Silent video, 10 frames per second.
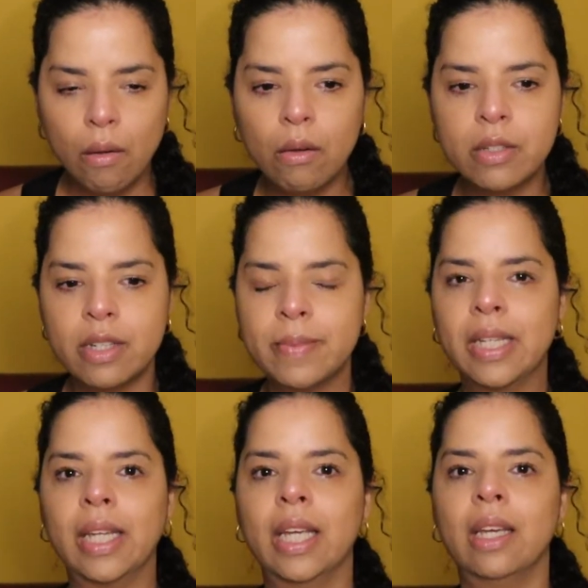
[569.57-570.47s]

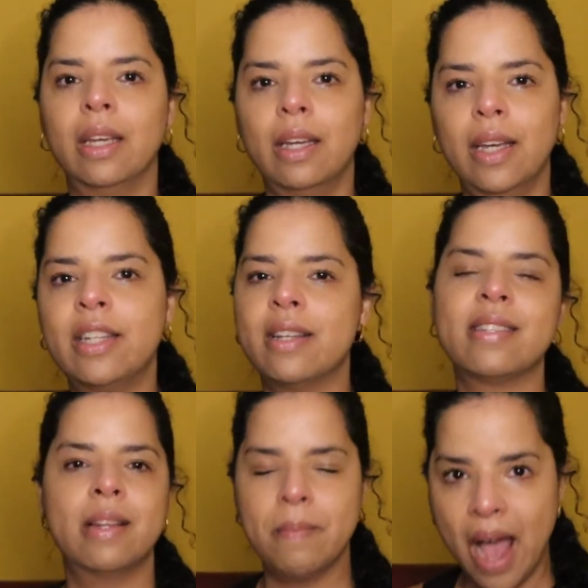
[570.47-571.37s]
ultimately, it
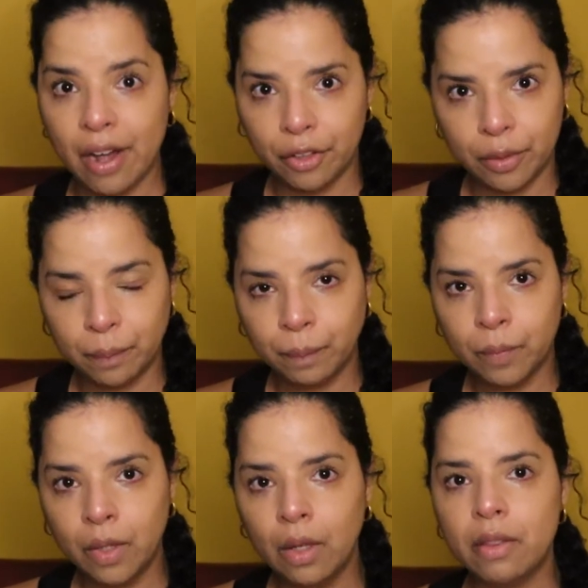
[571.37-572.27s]
doesn't matter.
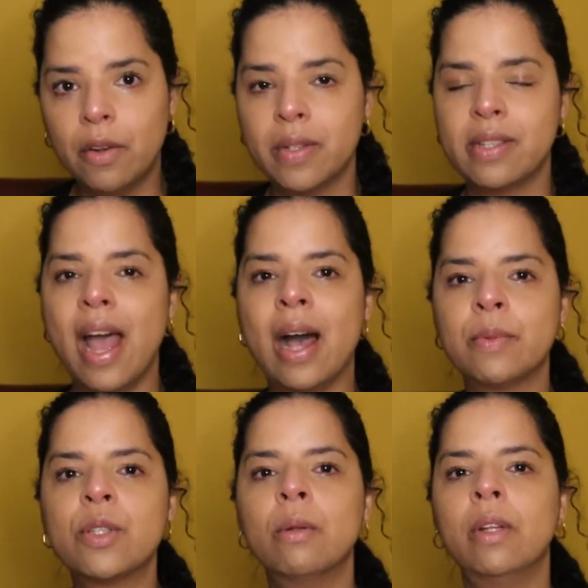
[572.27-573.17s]
There is
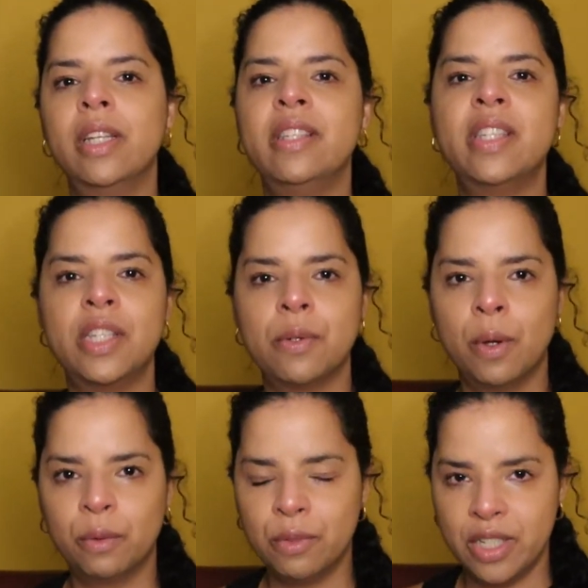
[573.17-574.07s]
absolutely
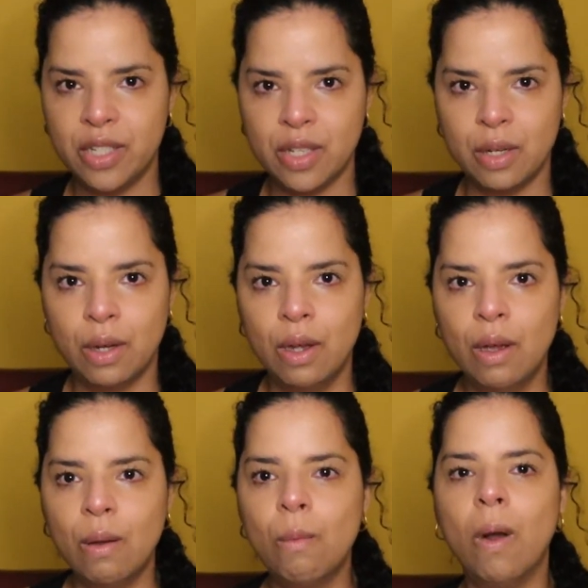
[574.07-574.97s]
zero reason
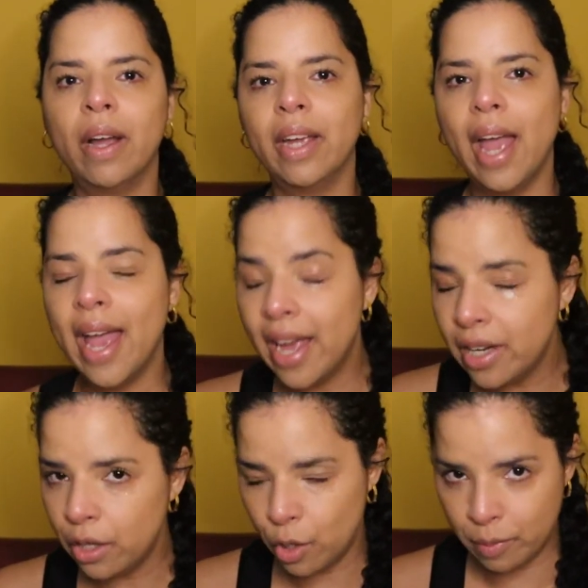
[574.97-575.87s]
why
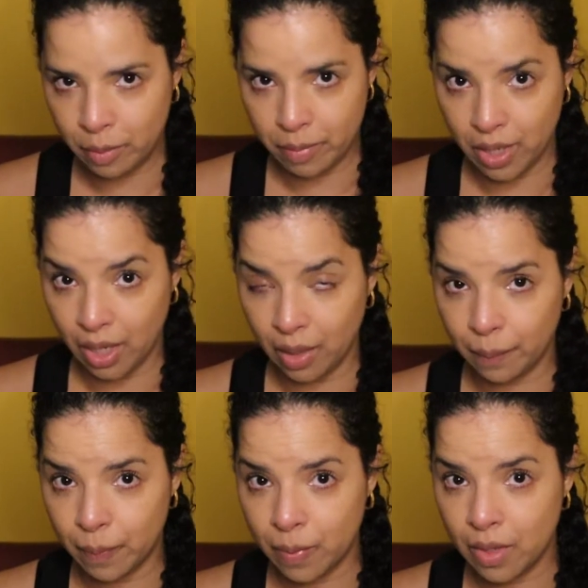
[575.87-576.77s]
any human being,
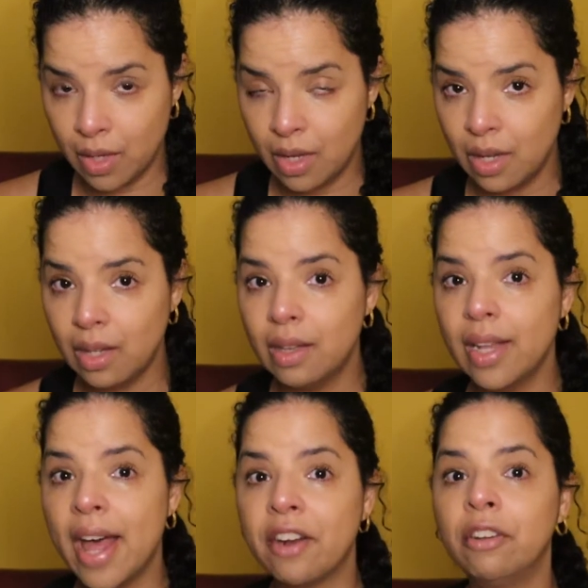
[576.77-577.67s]

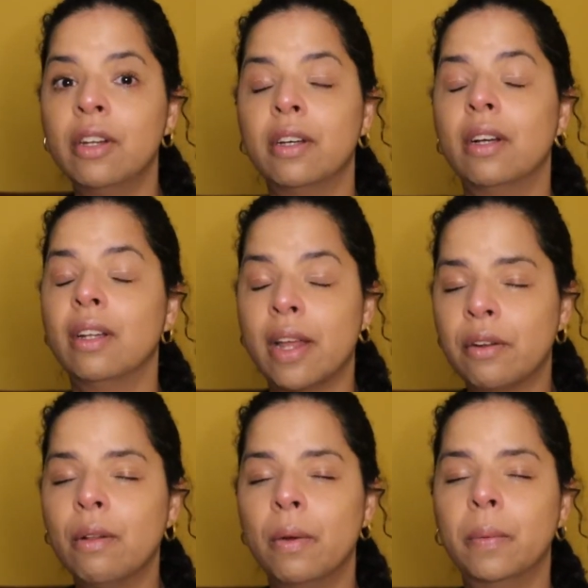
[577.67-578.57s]
let, let
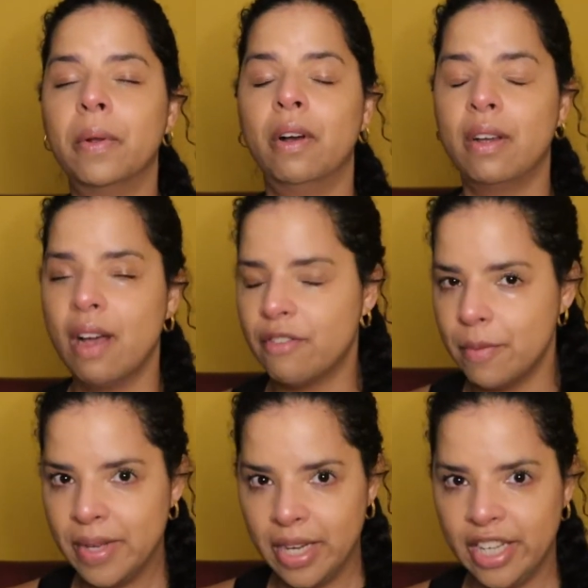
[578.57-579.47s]
alone a
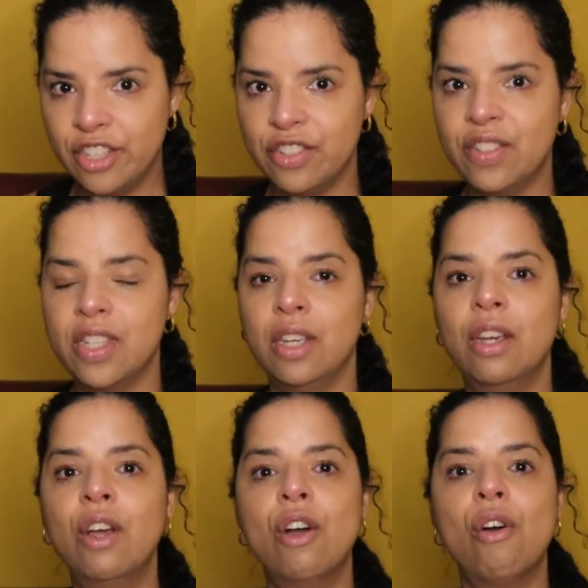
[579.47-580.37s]
government
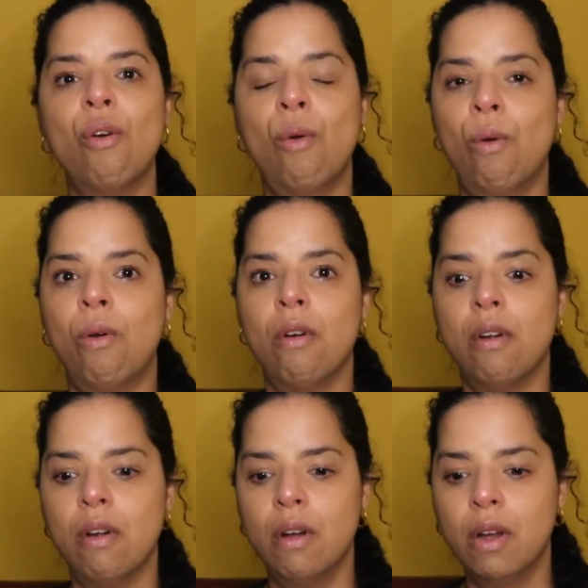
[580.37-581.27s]
agency
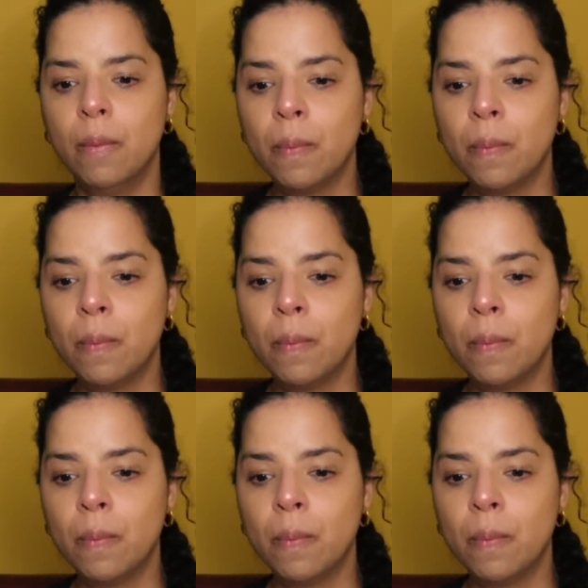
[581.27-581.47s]
or